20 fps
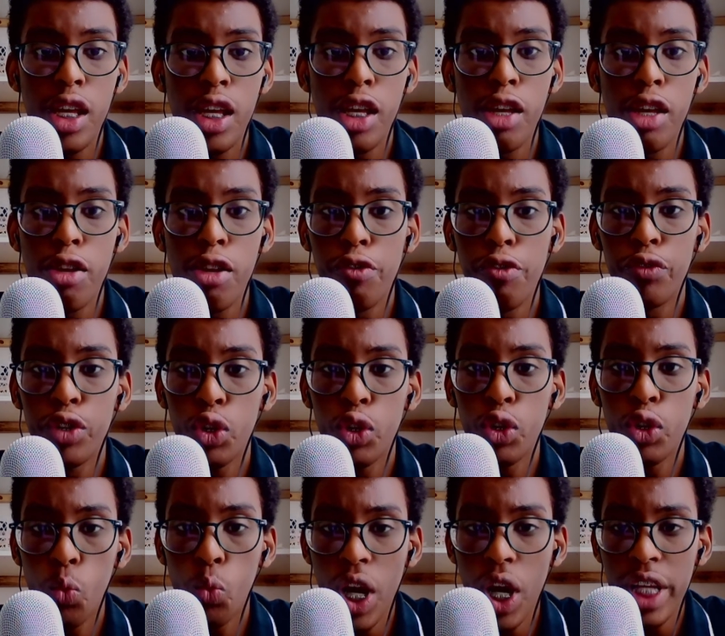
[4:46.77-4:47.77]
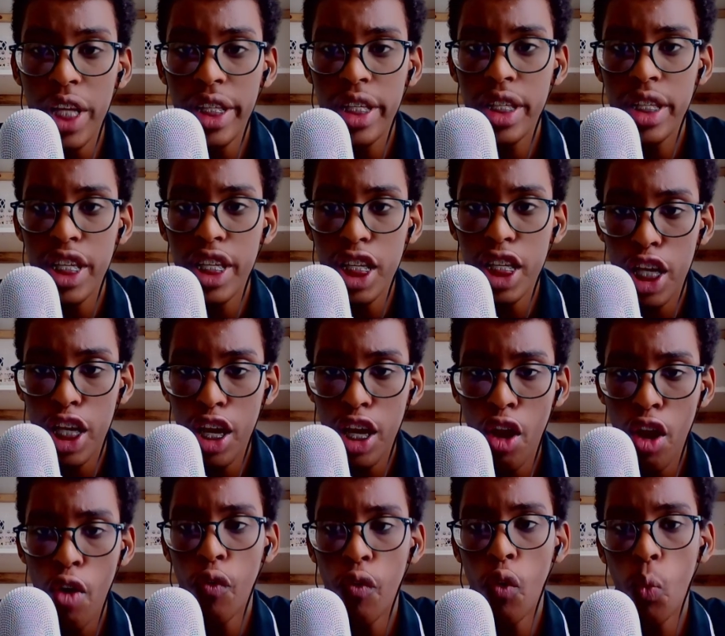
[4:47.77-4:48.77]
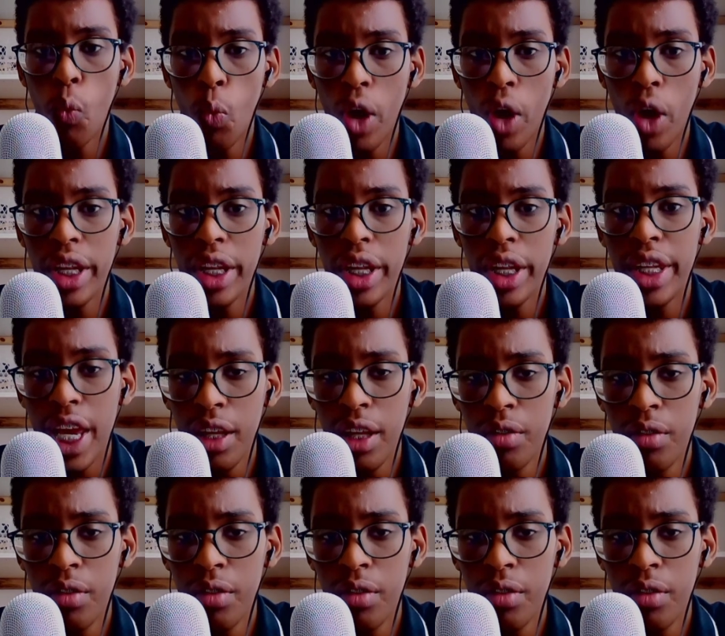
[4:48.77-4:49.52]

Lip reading: If you were the teacher for one day,